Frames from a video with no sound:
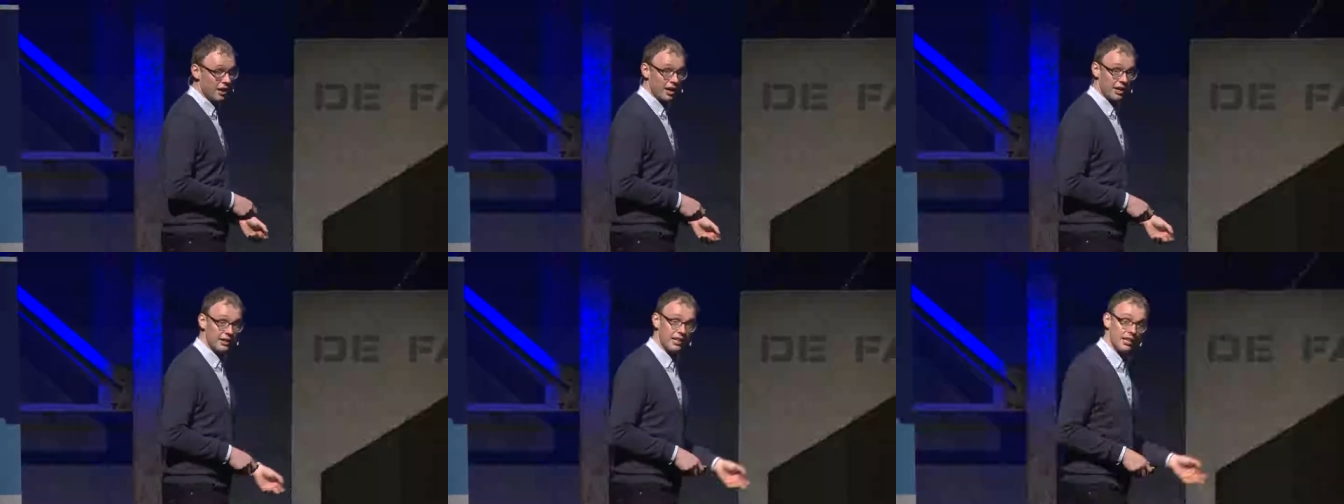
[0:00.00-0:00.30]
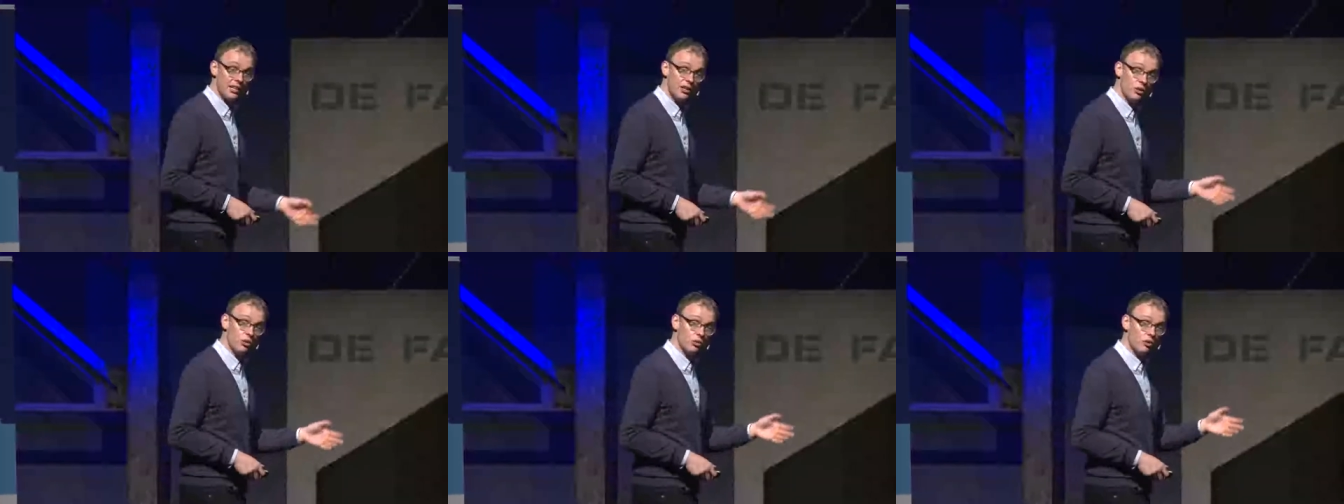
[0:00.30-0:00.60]
And
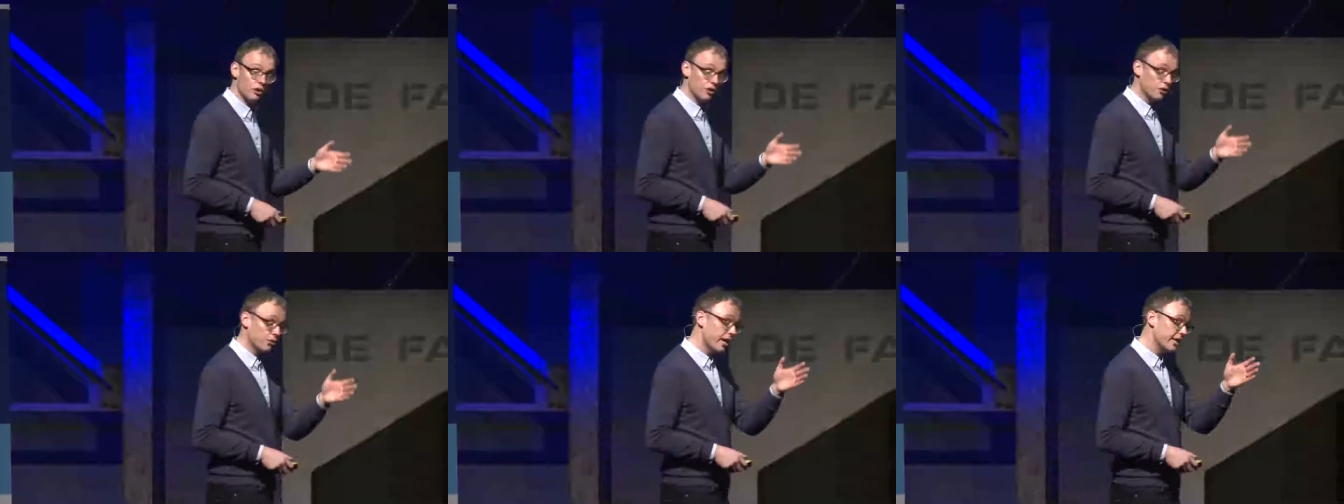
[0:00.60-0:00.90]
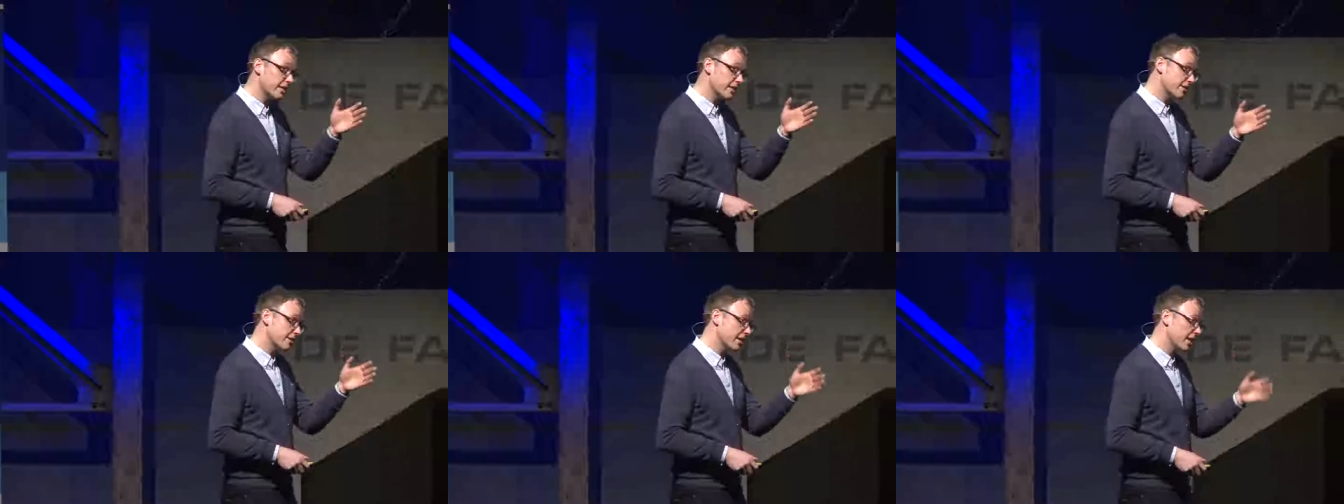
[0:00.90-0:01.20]
then you look on the
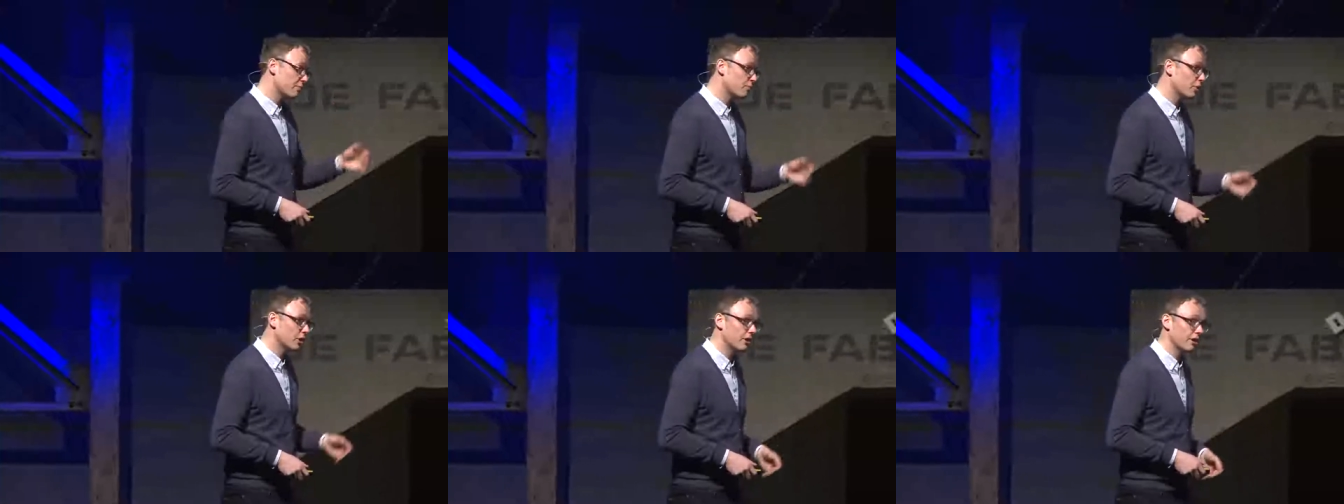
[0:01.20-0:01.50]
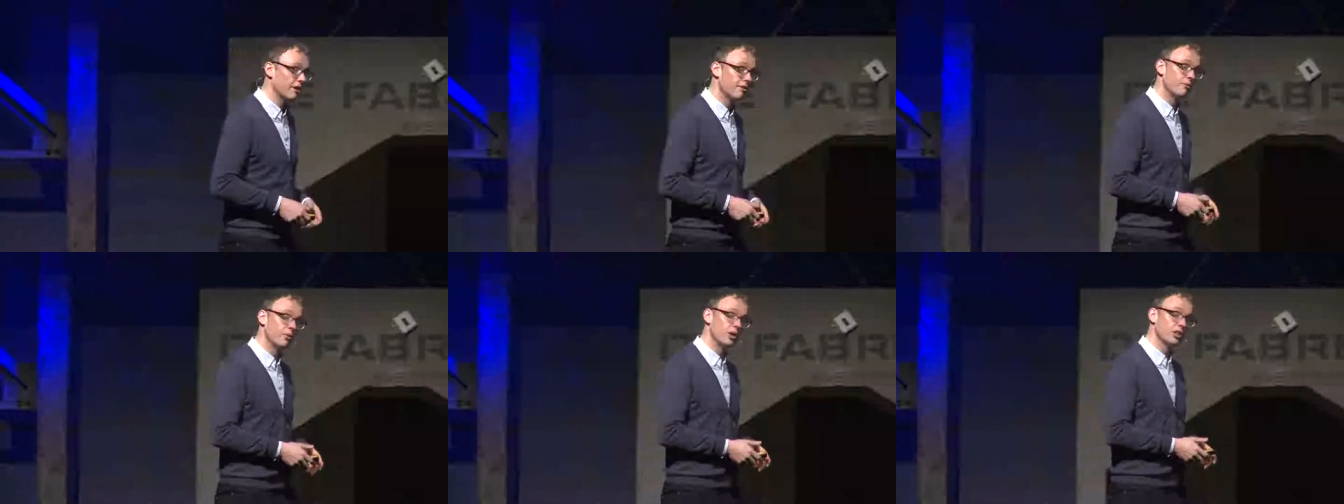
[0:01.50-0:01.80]
right-hand side, what,
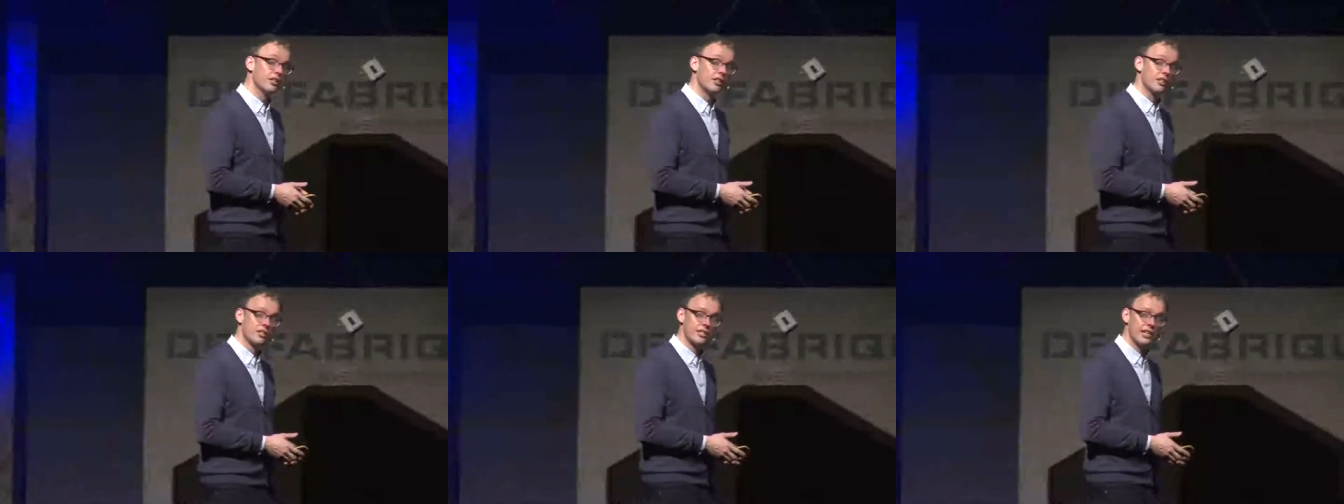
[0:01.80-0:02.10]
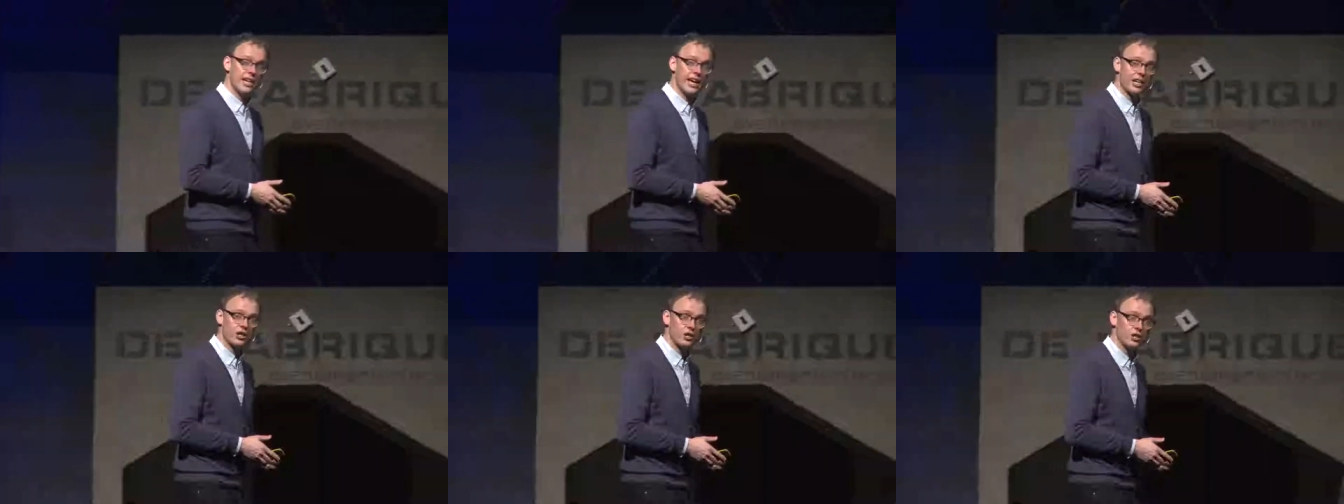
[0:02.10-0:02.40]
uh, what is
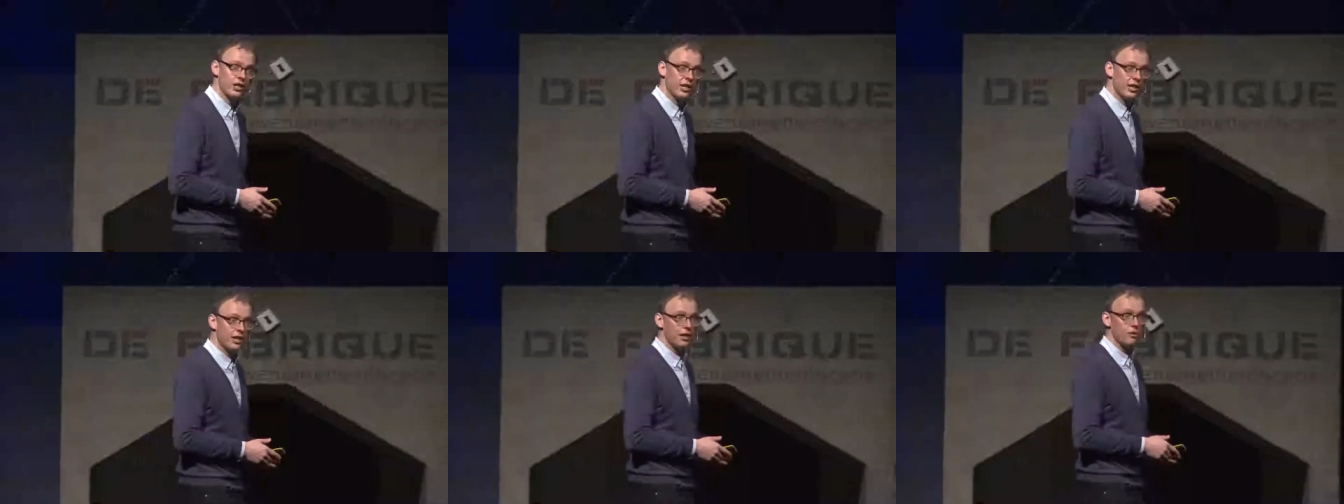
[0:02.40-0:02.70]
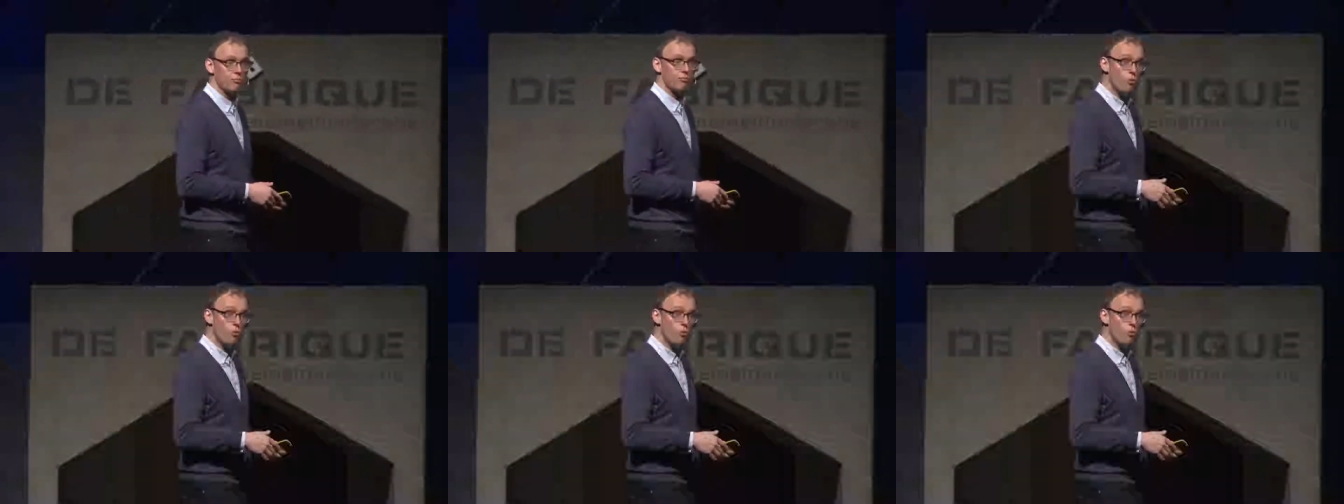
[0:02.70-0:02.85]
he actually